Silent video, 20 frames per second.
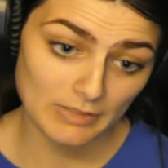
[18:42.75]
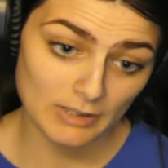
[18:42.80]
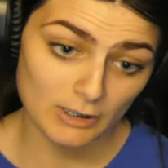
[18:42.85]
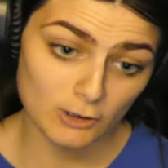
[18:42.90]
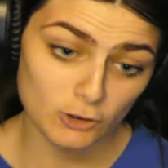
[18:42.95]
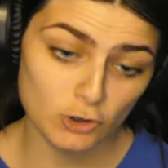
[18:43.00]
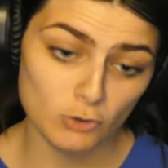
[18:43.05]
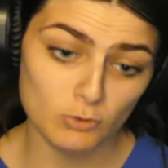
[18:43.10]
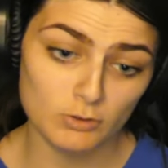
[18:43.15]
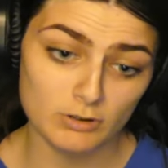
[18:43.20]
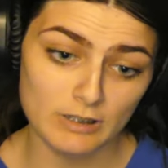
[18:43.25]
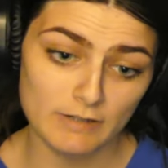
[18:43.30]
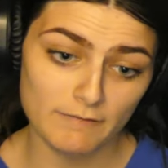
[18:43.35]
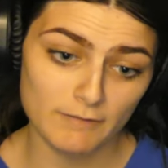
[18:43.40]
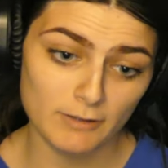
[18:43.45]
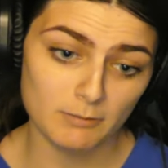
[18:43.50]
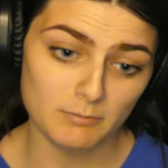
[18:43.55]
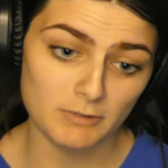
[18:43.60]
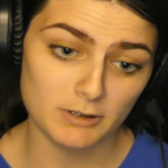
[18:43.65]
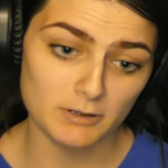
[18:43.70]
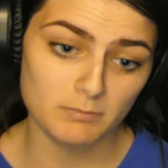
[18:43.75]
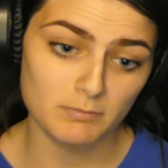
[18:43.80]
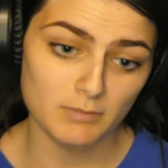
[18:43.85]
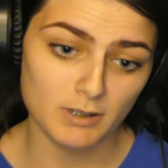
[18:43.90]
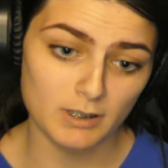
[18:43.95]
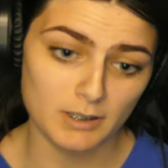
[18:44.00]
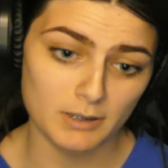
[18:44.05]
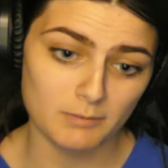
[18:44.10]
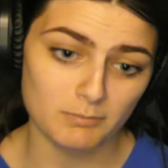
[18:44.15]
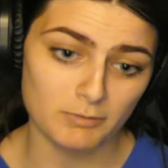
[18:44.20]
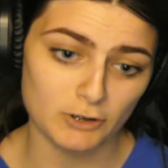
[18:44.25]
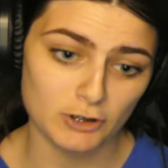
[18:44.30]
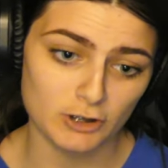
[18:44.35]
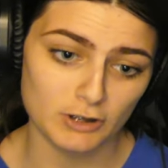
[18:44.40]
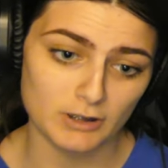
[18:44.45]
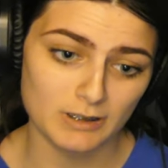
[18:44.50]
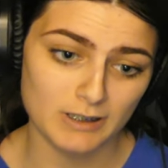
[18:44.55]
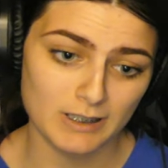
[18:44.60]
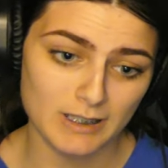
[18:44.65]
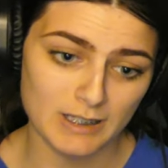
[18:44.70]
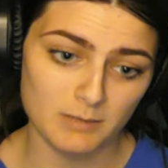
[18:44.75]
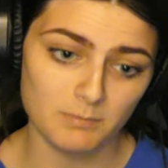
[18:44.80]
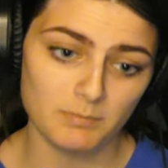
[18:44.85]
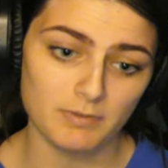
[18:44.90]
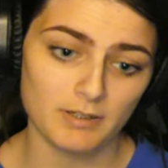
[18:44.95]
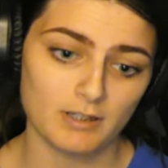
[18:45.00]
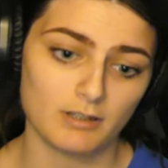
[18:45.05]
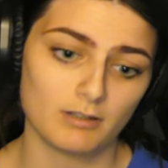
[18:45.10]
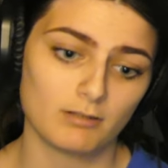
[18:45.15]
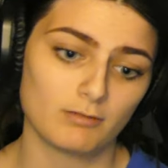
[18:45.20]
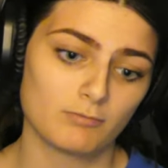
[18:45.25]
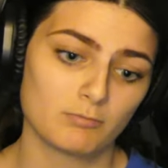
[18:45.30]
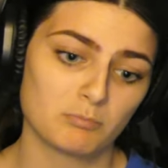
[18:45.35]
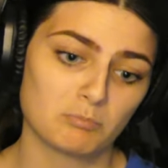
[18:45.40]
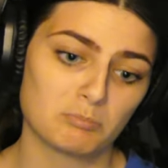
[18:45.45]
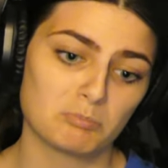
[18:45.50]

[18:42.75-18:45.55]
So he's giving him his money, but just keeping